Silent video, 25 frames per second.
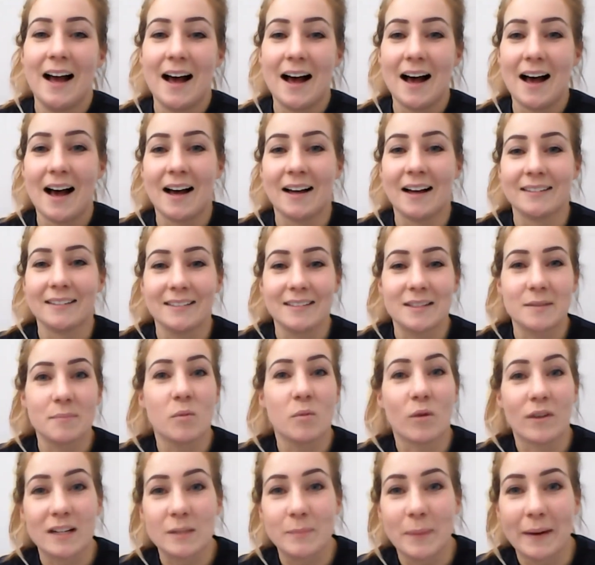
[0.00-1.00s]
and
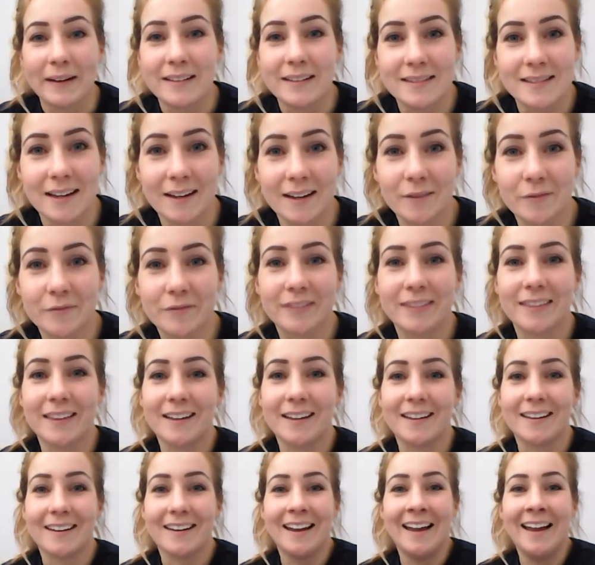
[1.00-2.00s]
more expensive
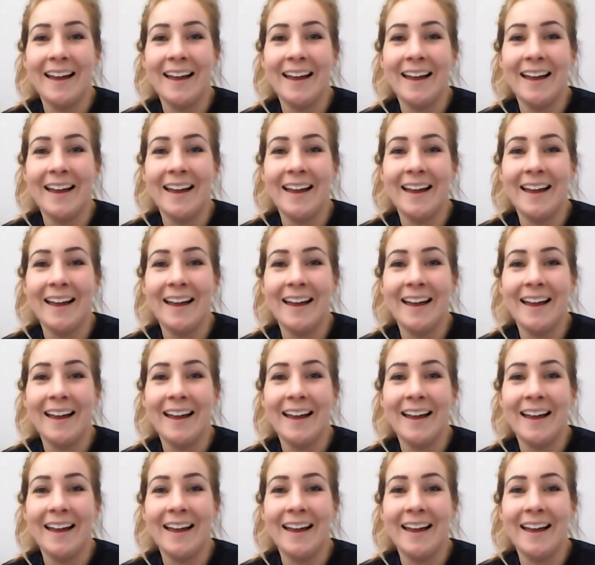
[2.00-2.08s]
than